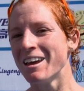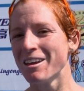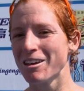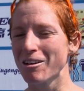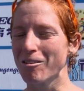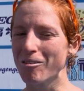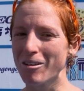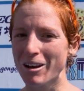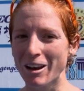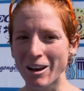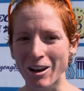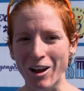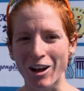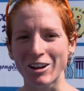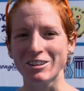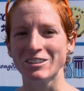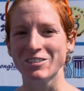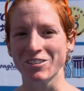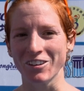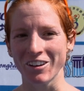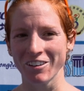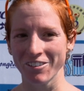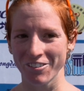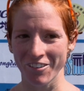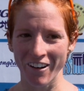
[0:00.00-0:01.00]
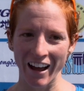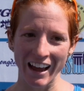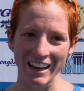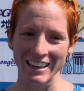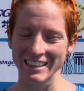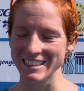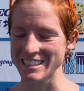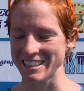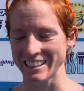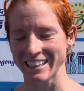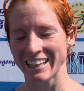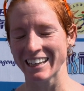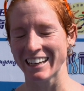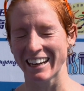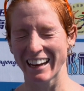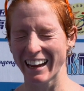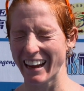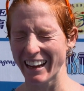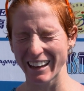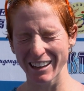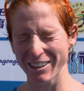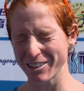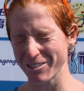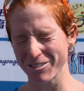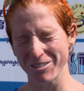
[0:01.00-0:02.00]
You will not fi
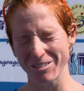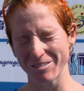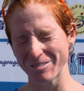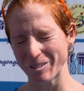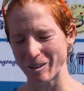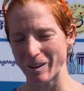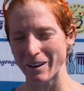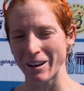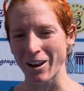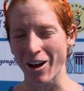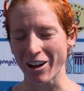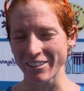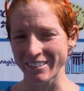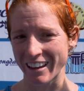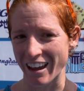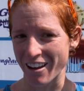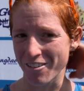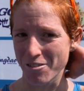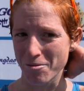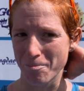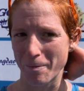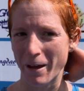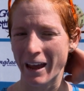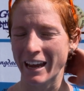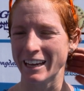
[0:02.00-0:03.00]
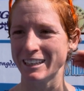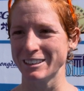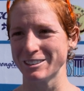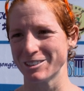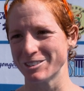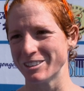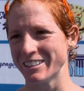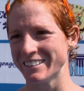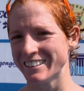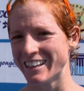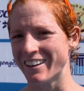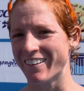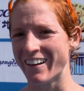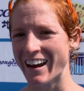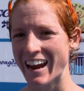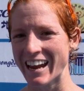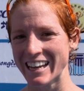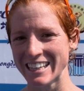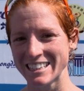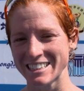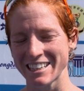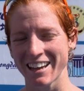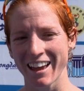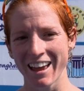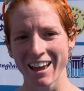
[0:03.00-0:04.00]
see. You will not have pain during the
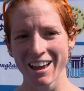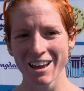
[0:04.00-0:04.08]
race.